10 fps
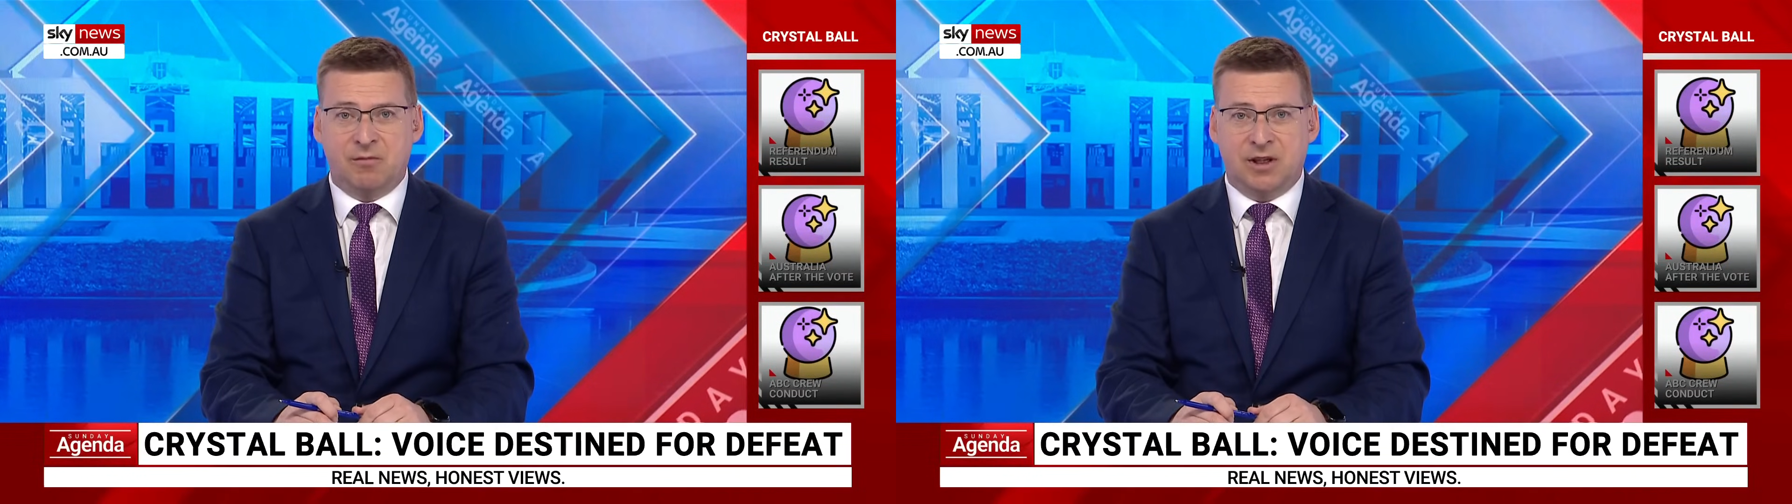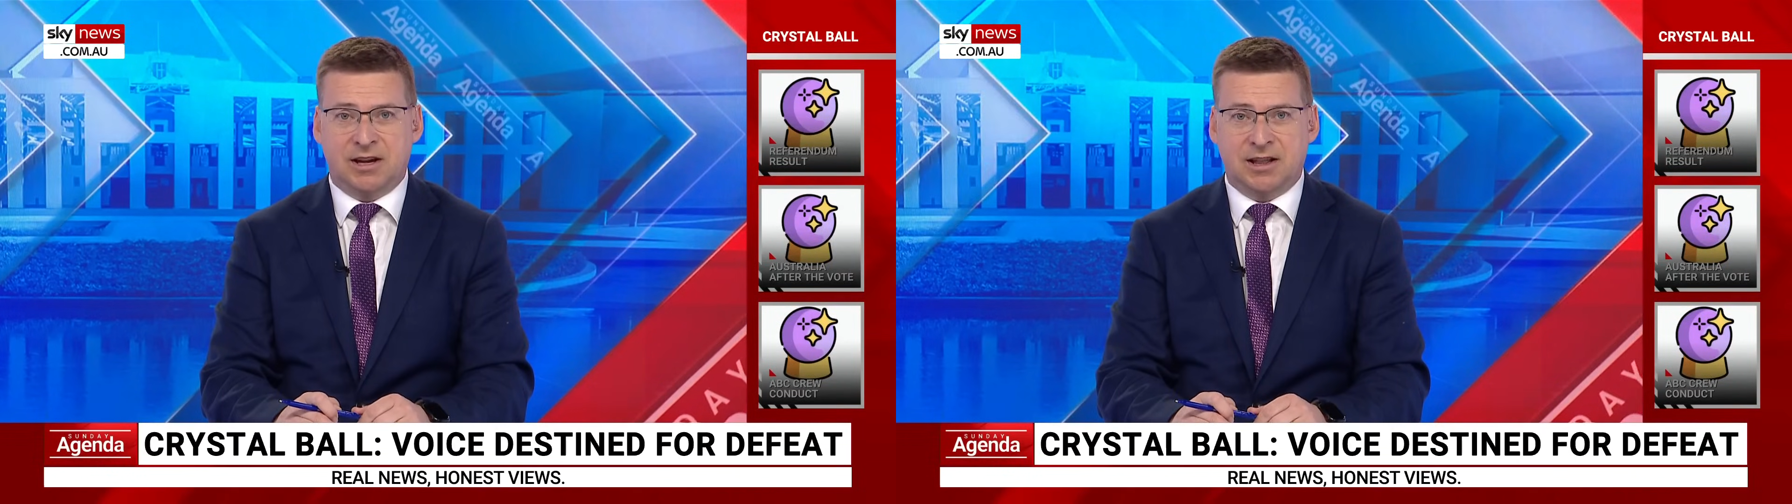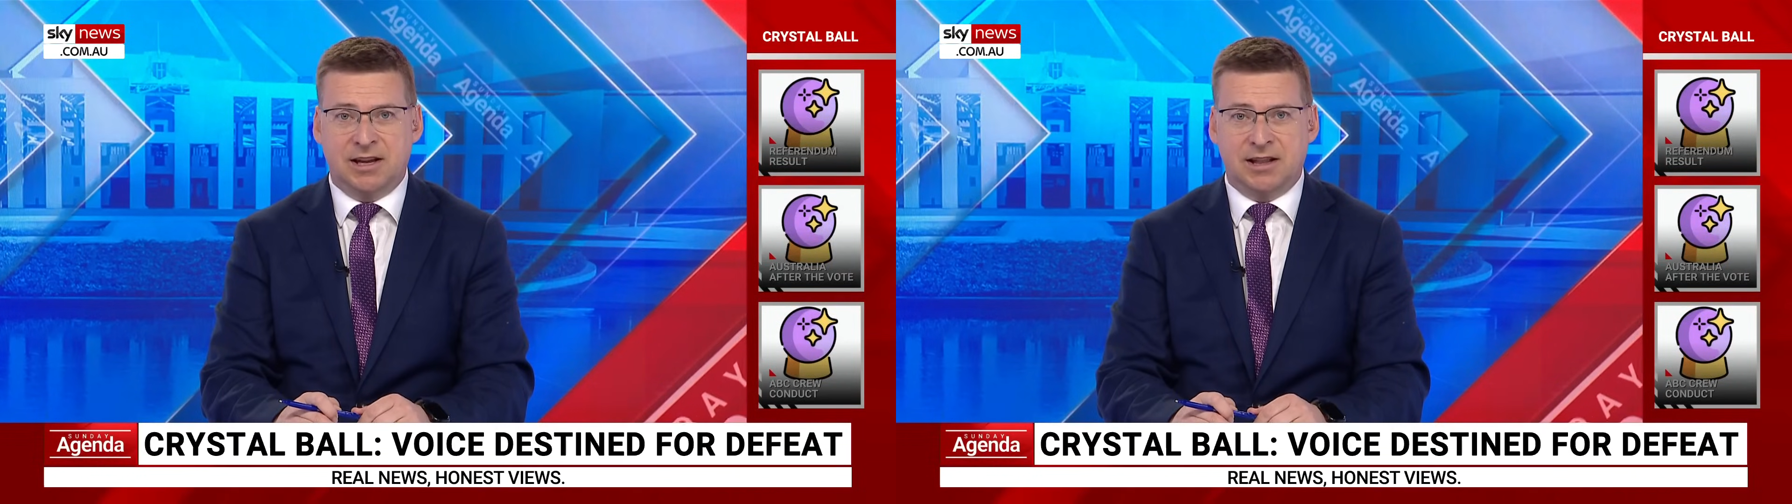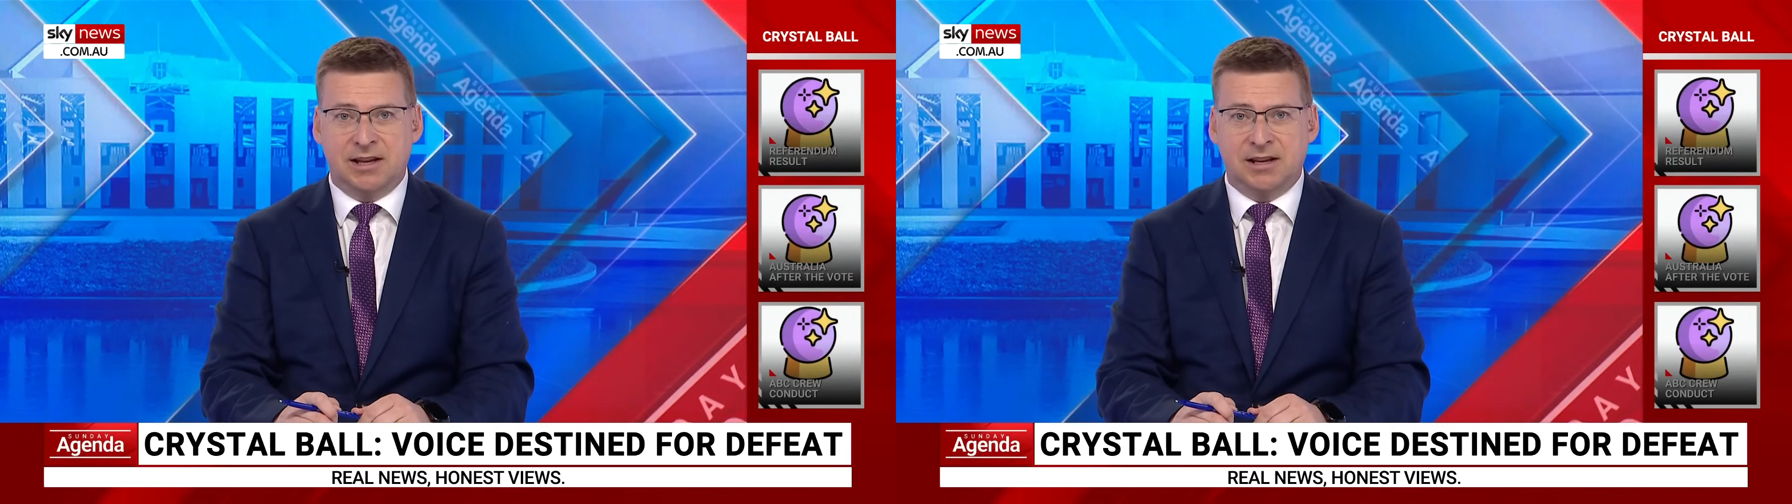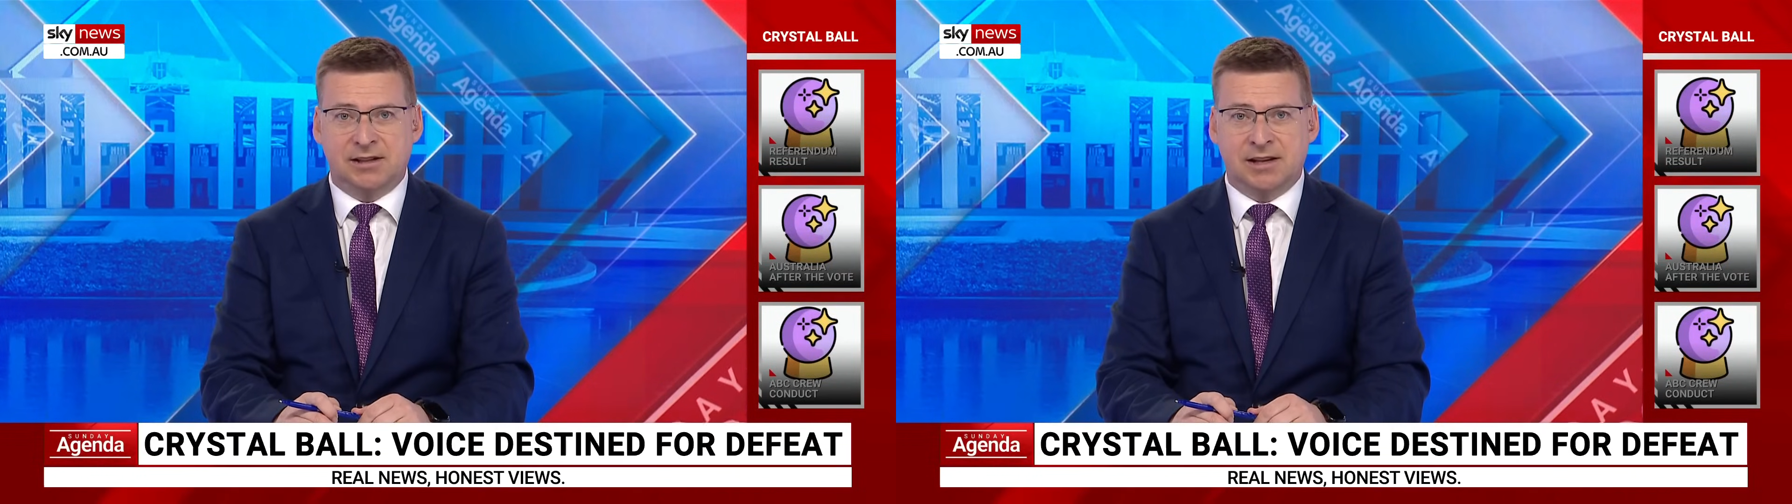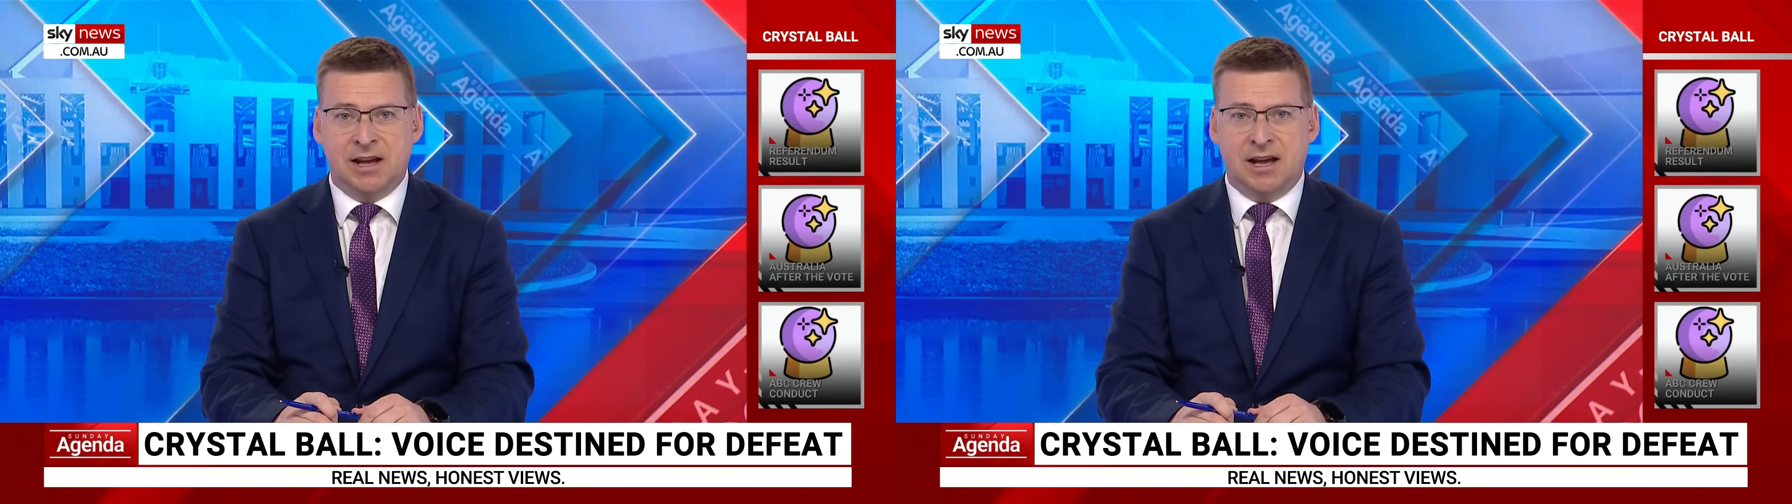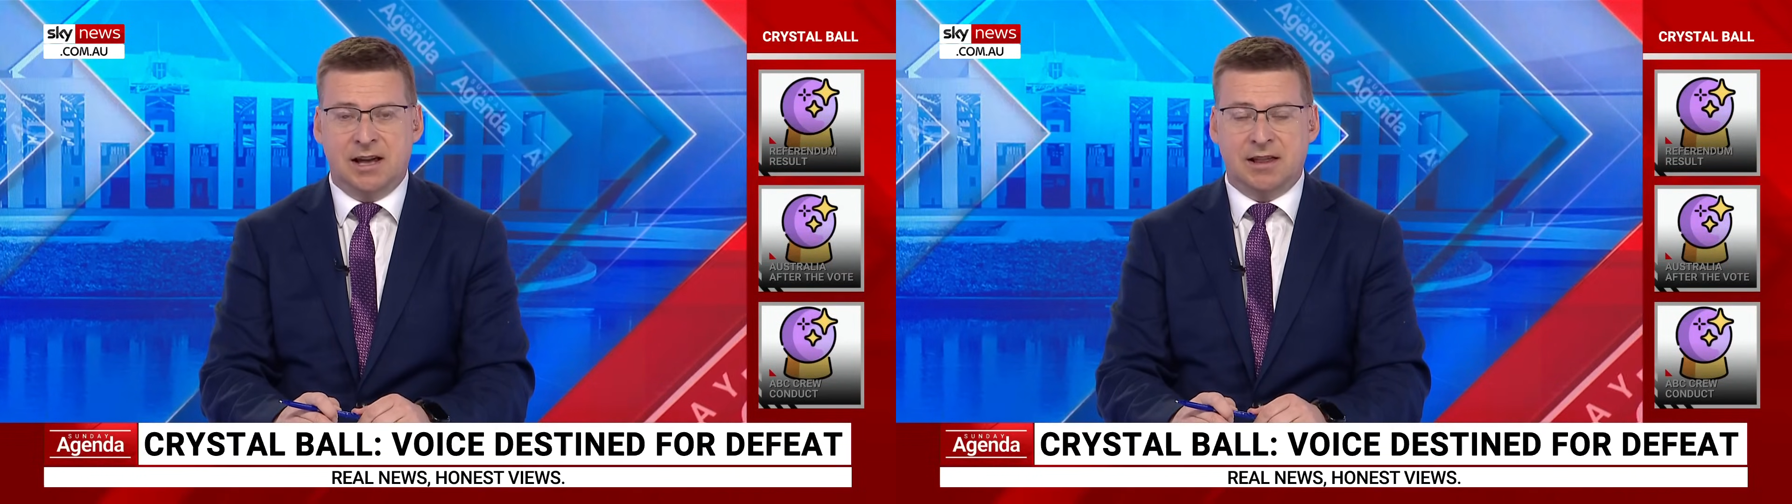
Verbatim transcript: Well, it clearly is, and